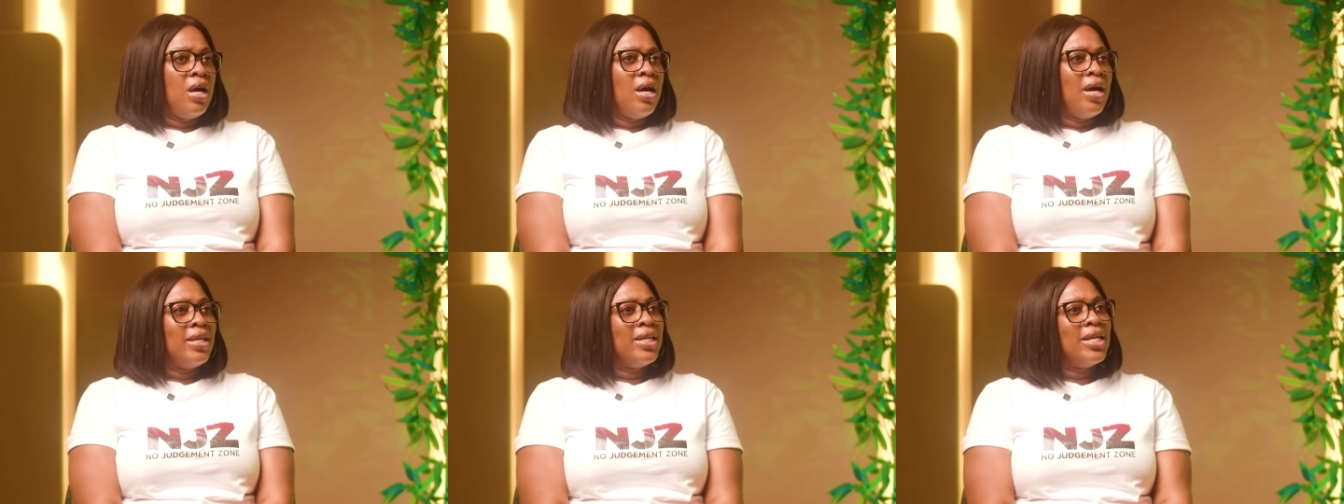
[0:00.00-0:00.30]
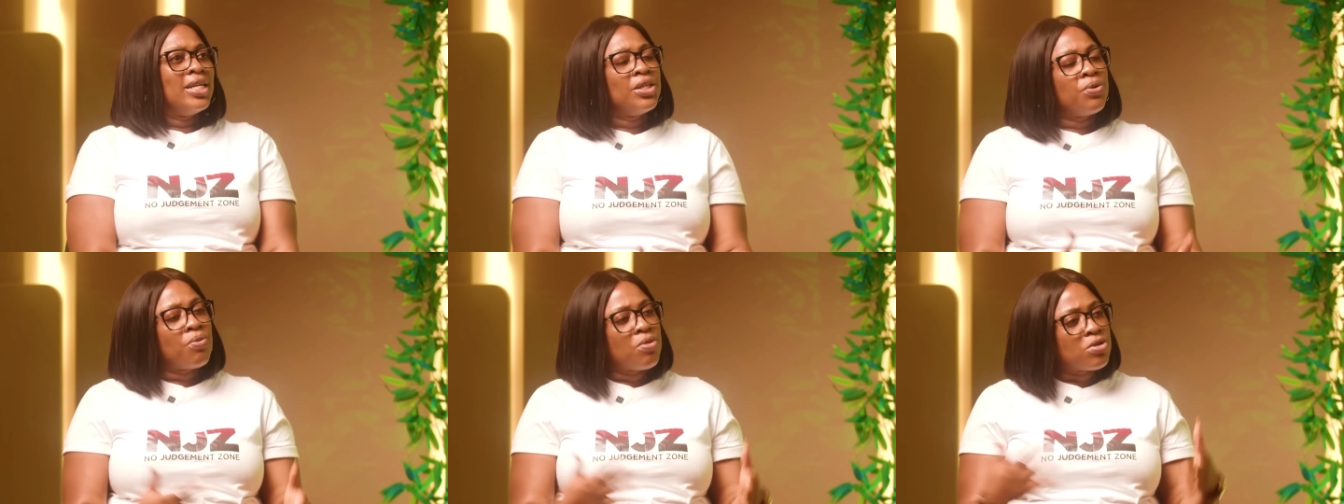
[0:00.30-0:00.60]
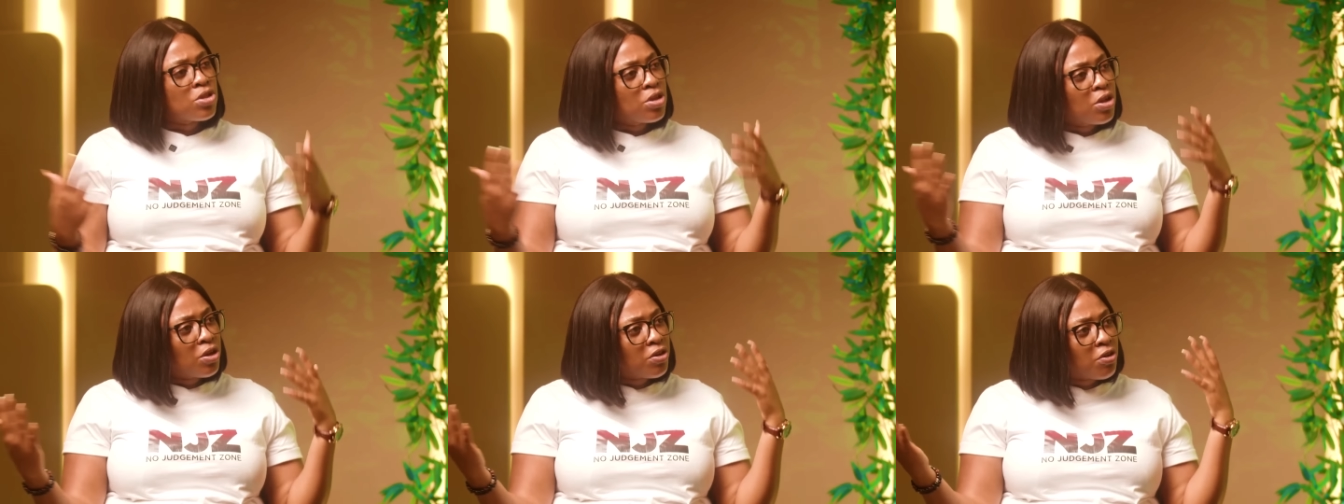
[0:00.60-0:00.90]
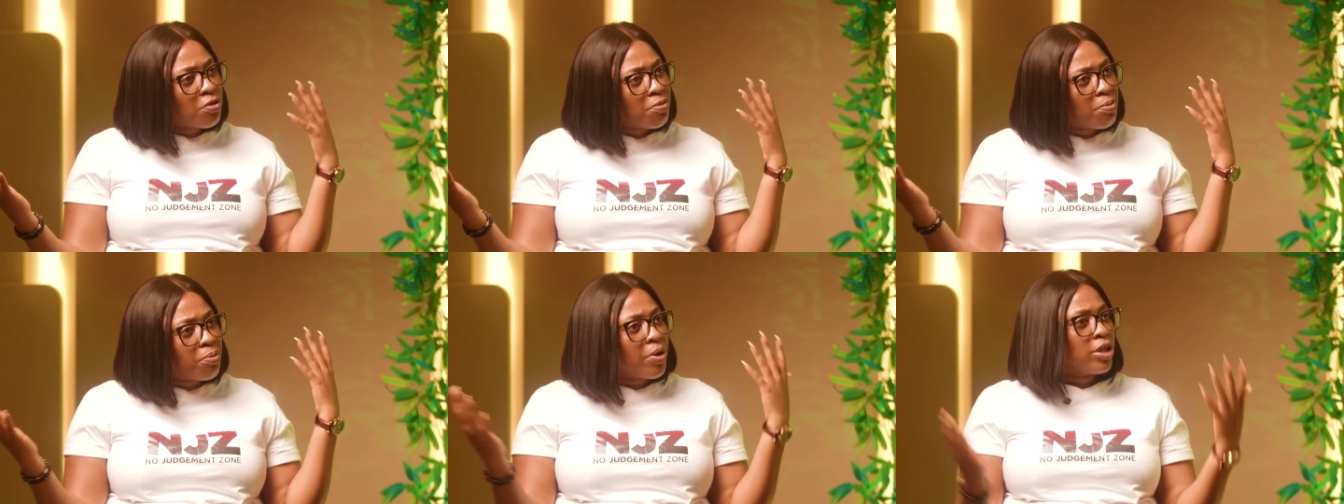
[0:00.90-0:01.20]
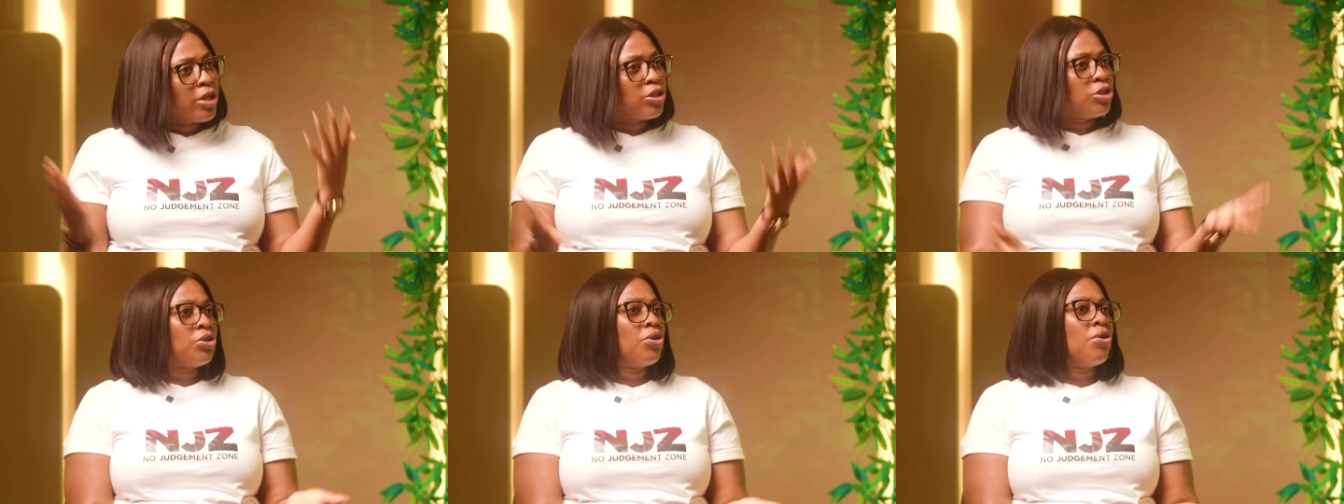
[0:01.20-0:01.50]
And then there was a lot of
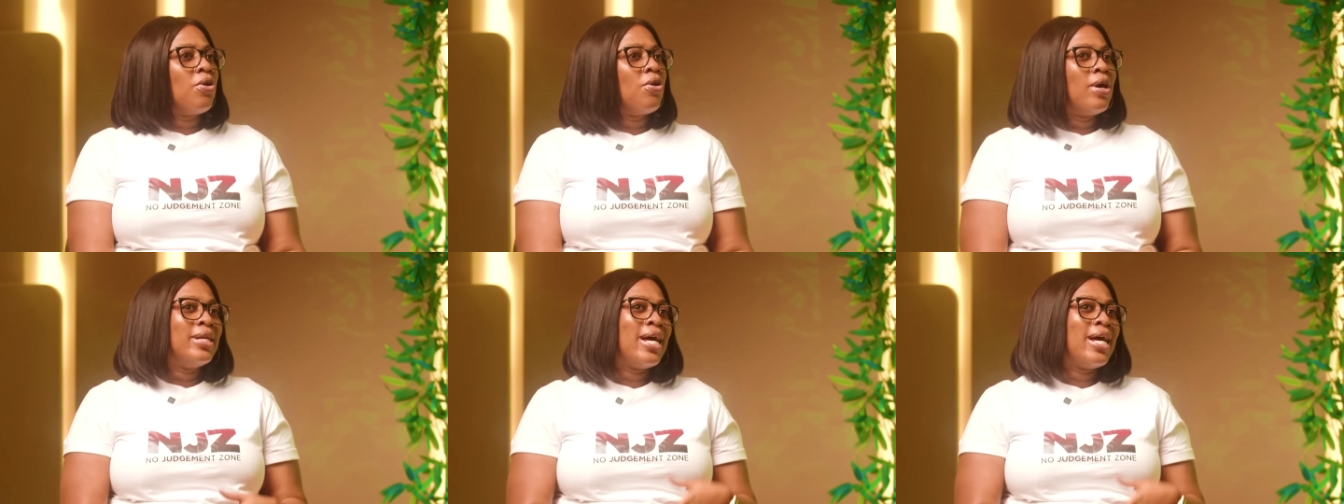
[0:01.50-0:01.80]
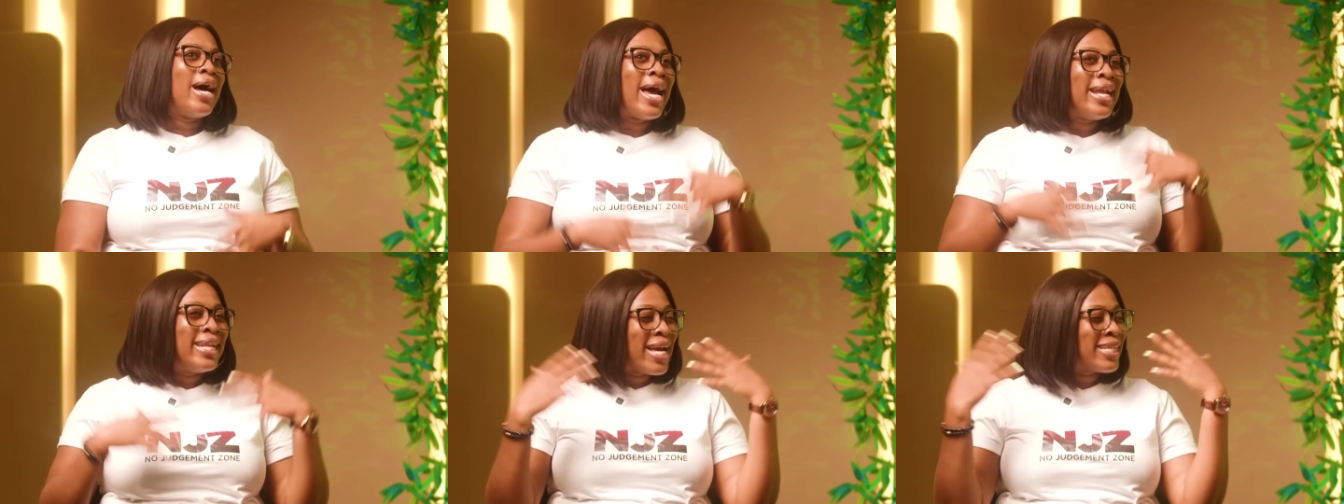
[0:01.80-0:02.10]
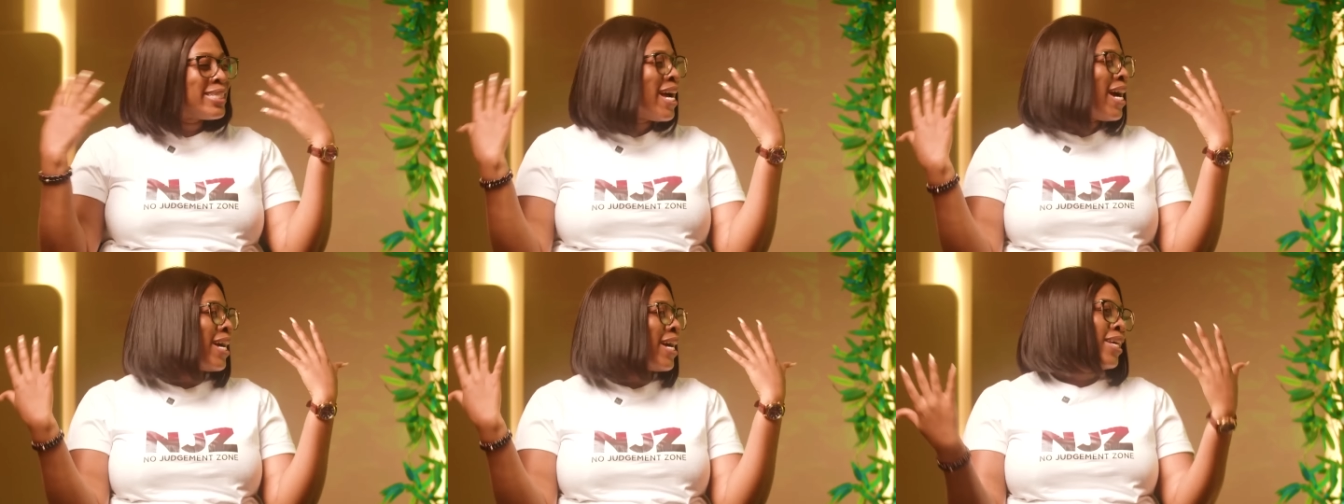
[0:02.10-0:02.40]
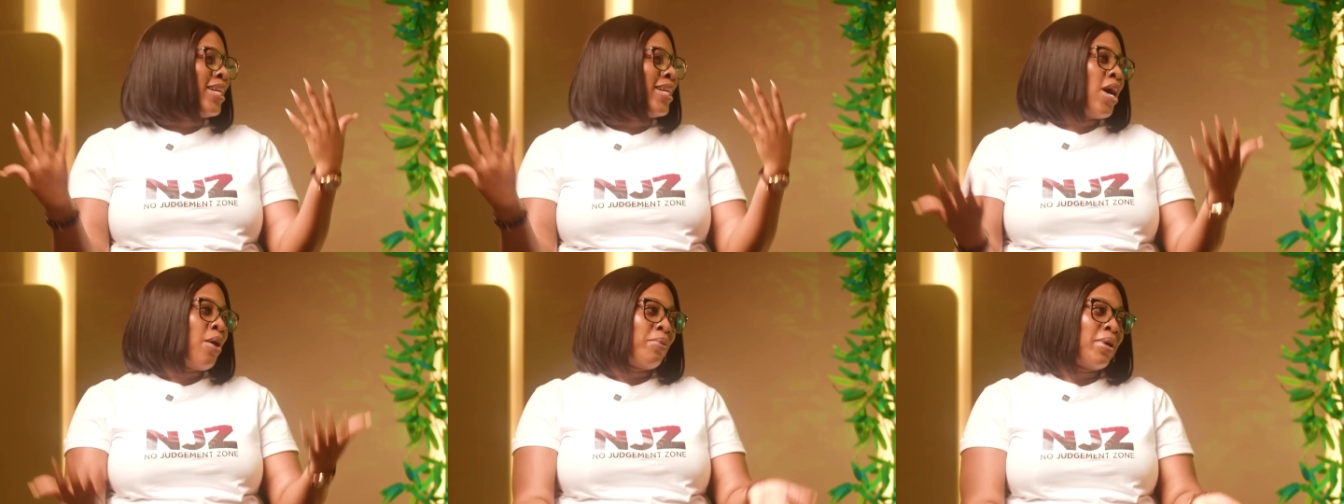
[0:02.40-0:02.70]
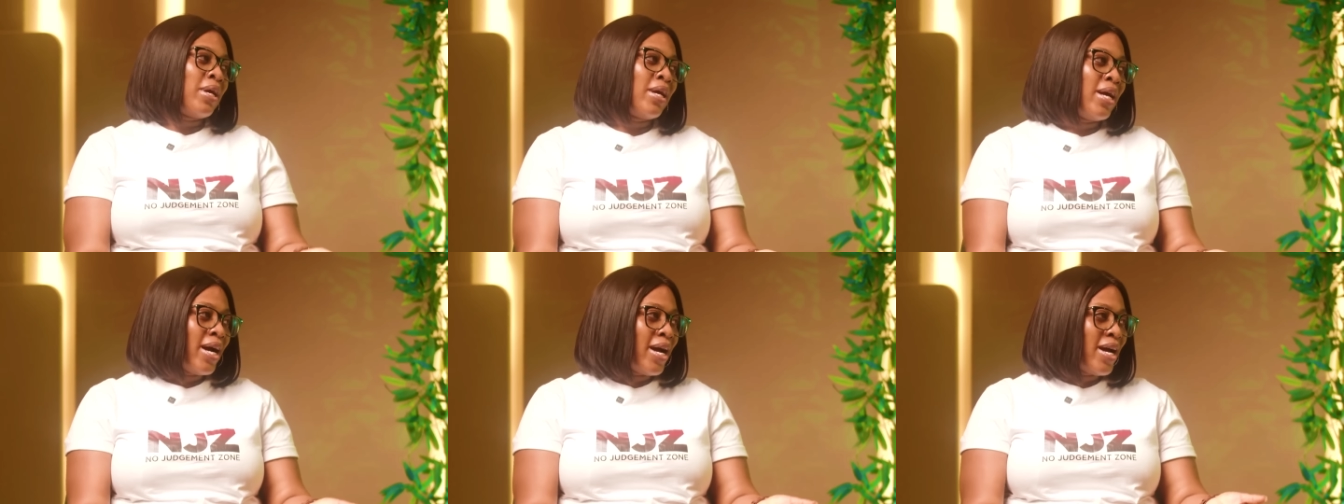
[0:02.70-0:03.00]
pressure. Now, I liked hanging out
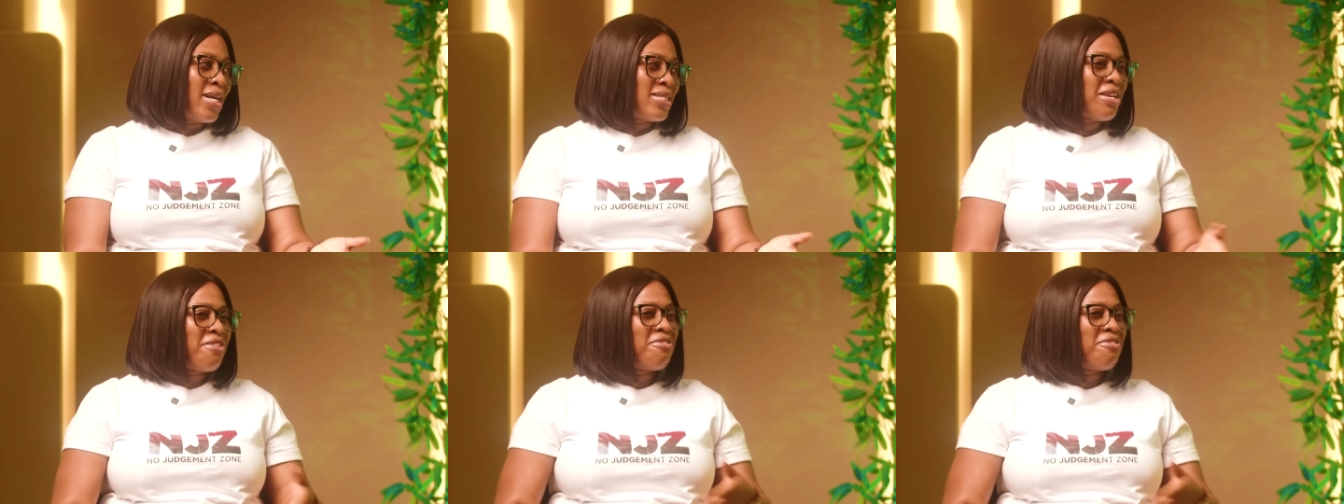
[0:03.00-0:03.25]
with guys.